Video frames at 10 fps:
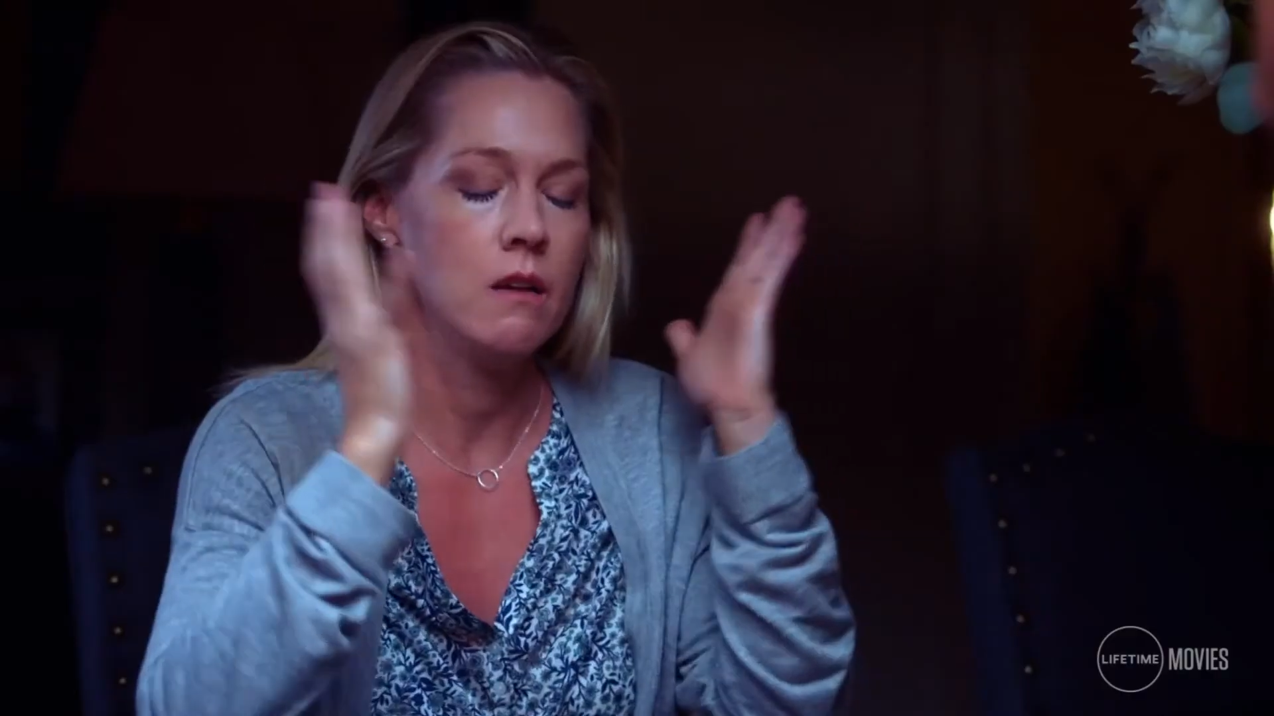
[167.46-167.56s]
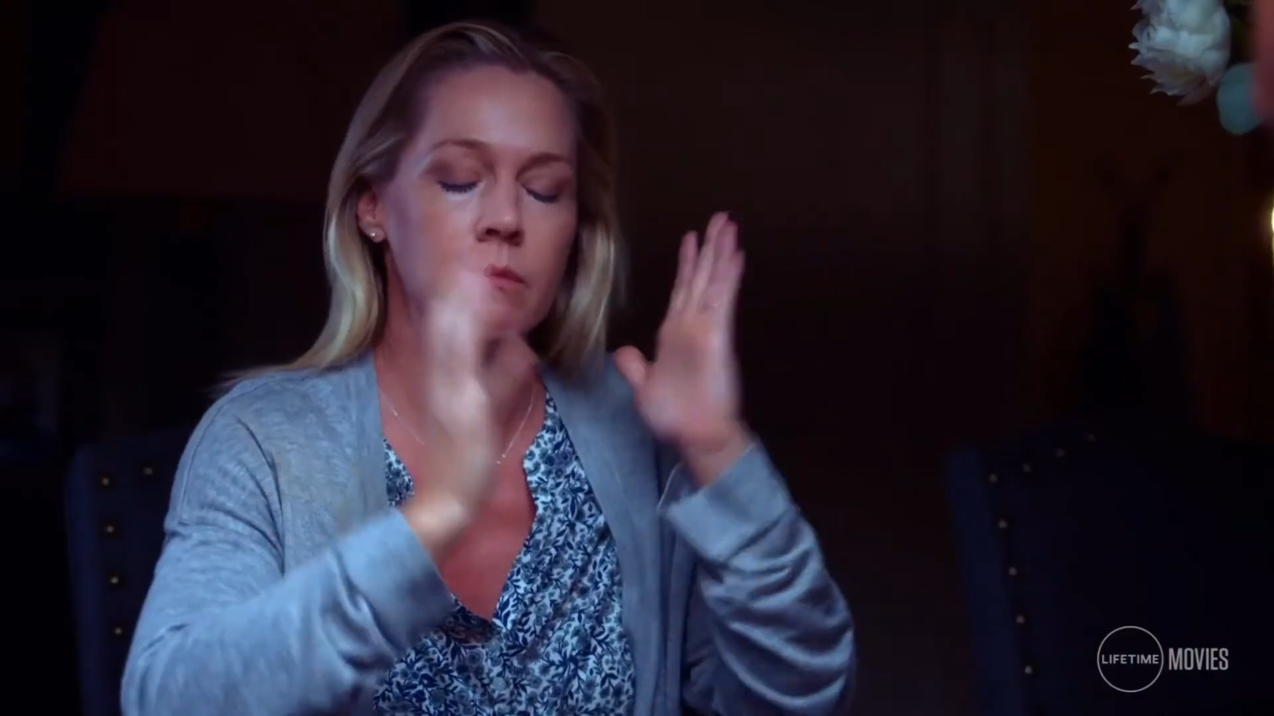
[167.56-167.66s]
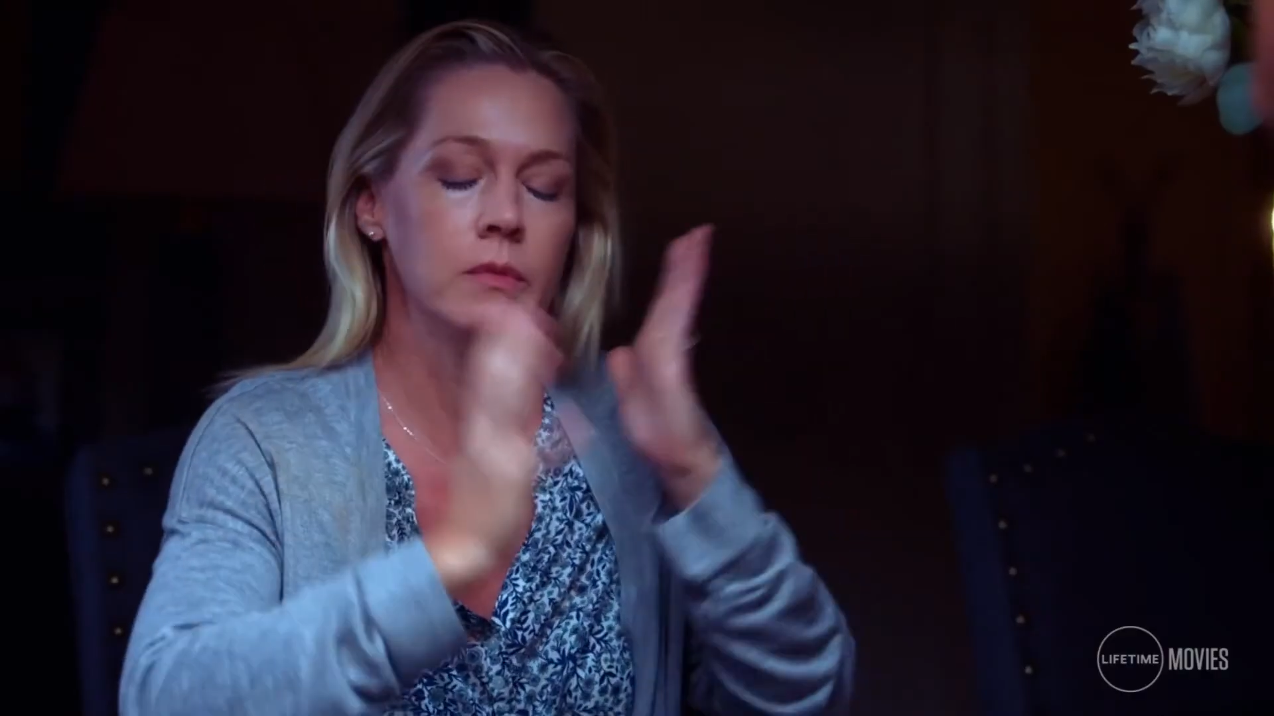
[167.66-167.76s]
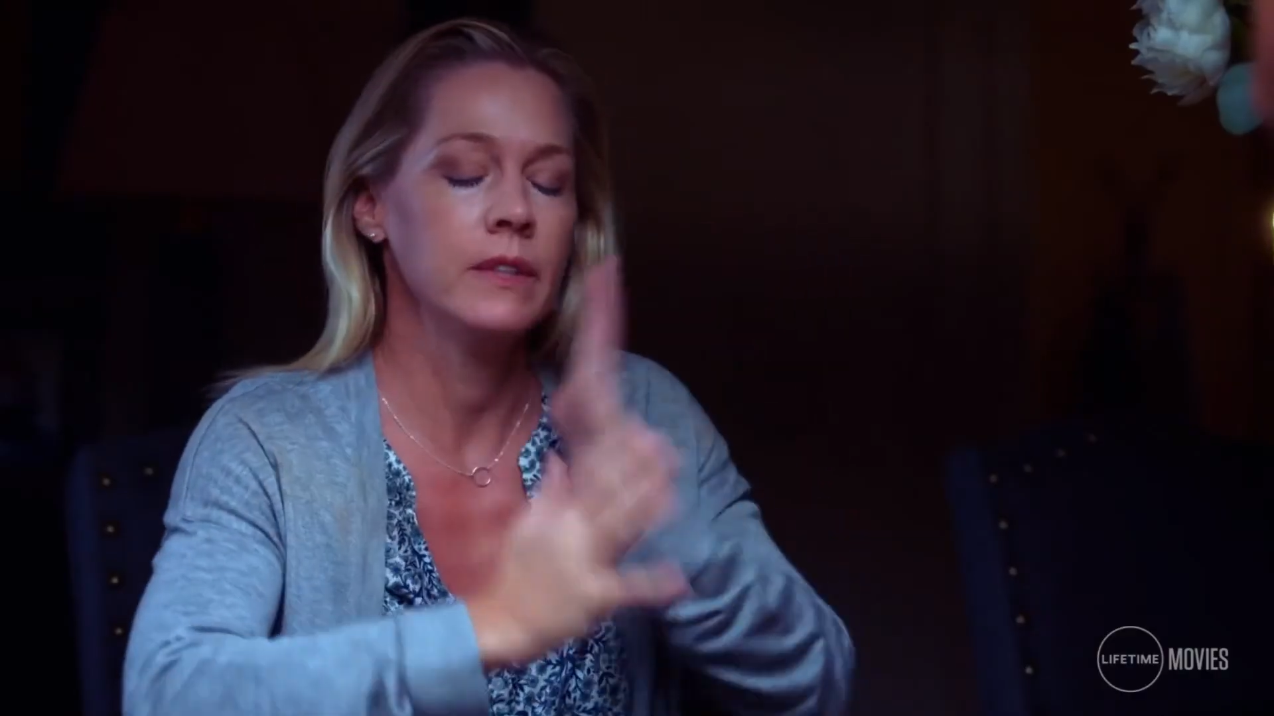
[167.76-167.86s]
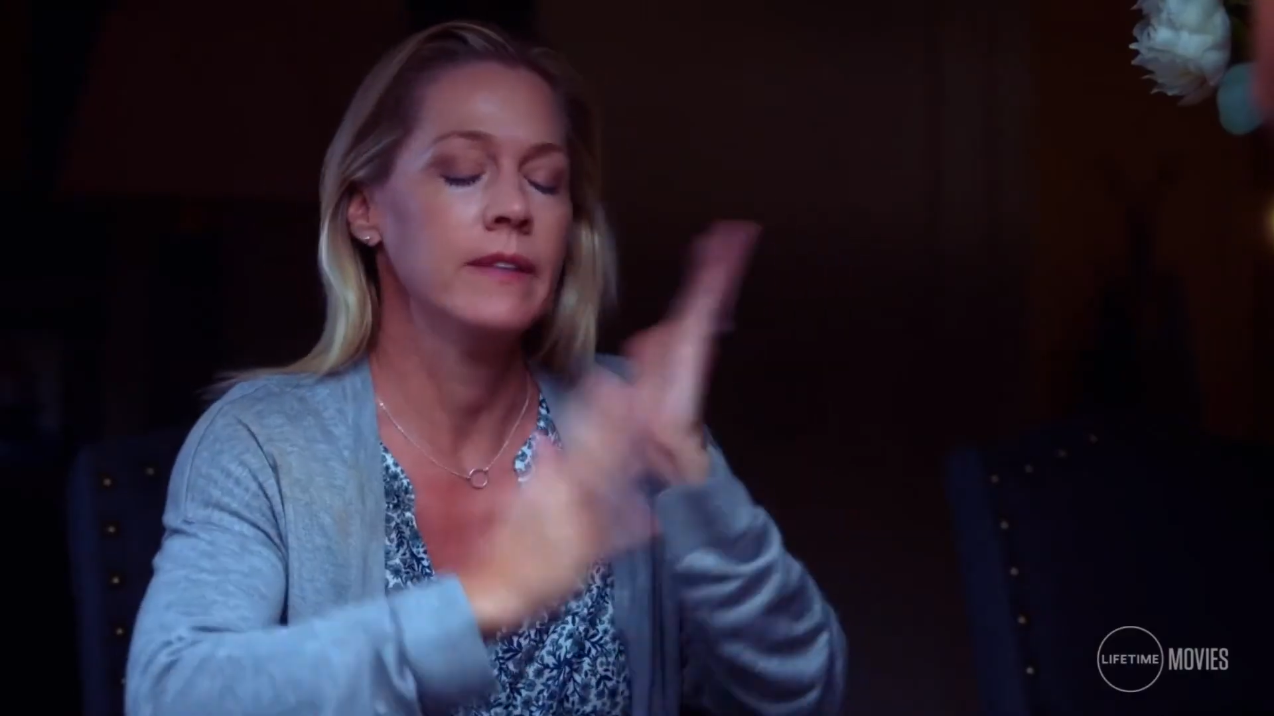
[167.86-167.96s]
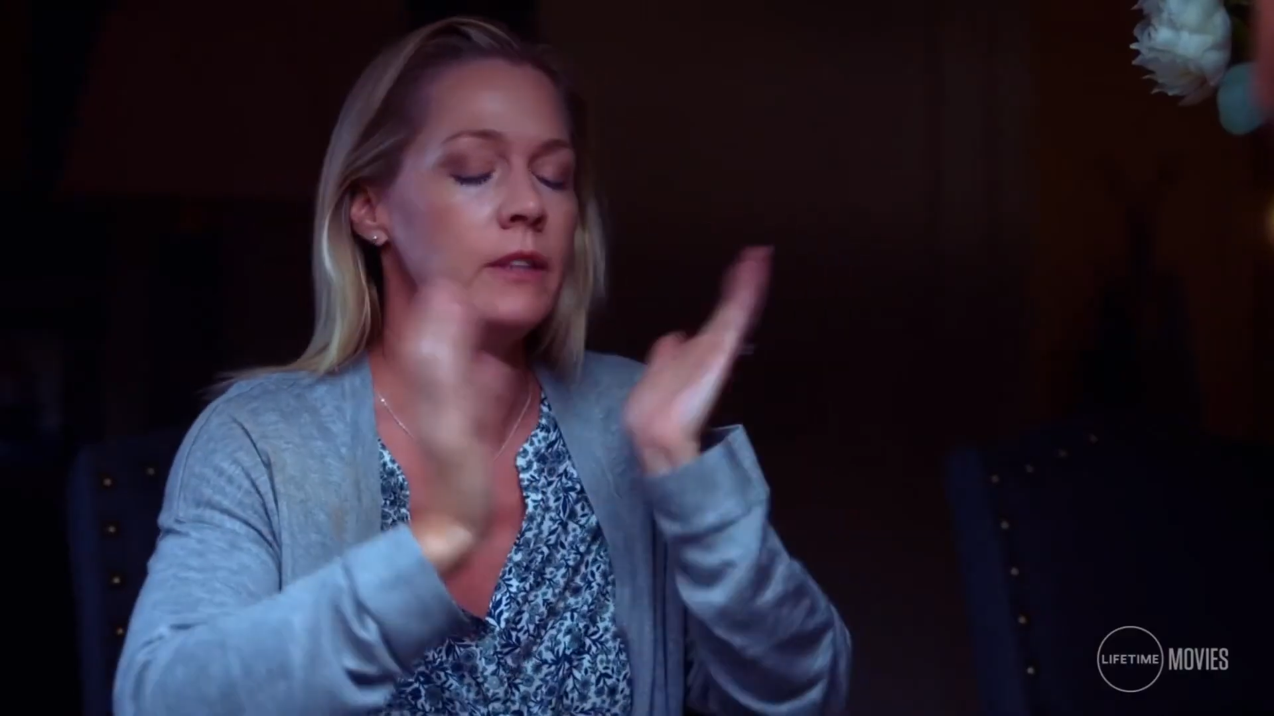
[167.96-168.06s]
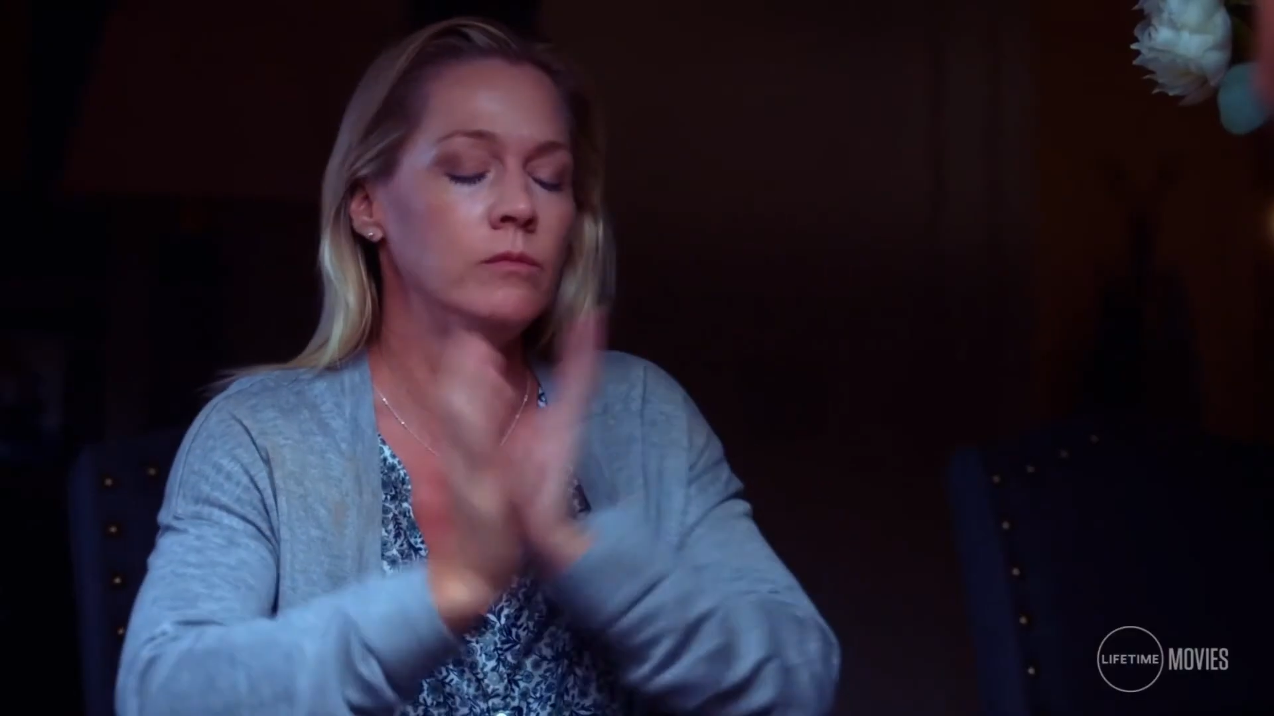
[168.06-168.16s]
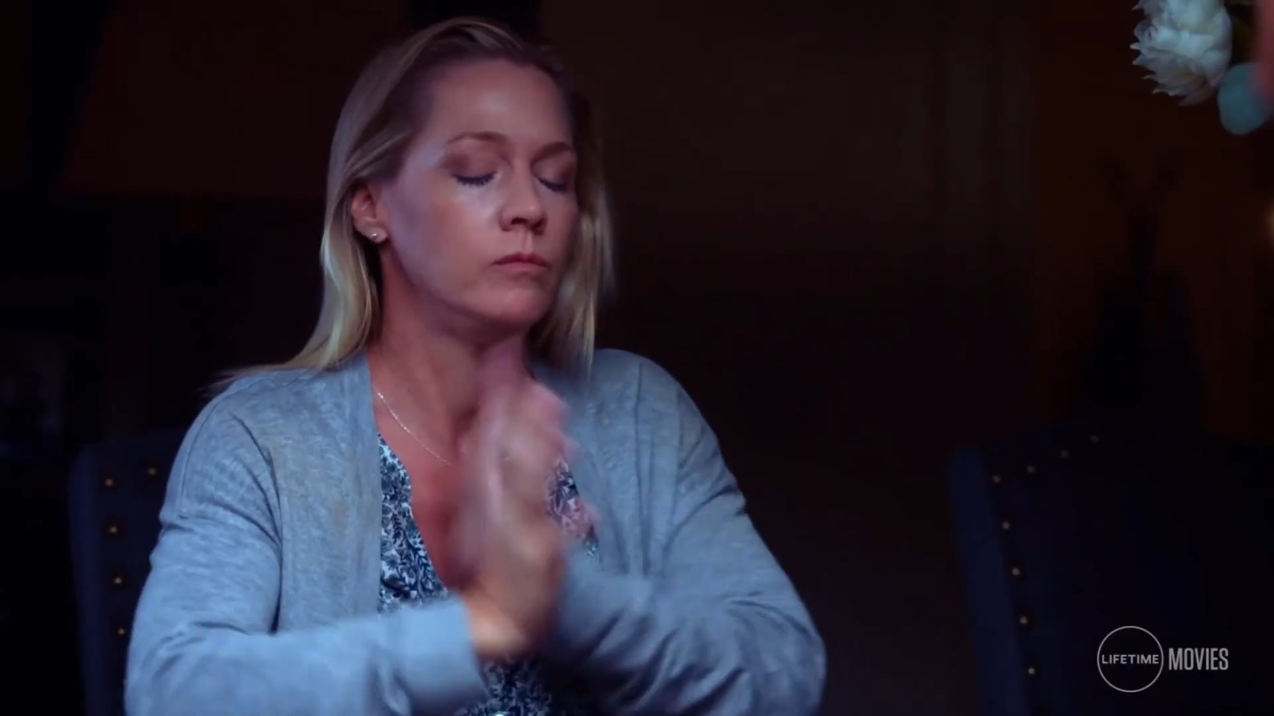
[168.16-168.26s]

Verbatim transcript: don't believe it.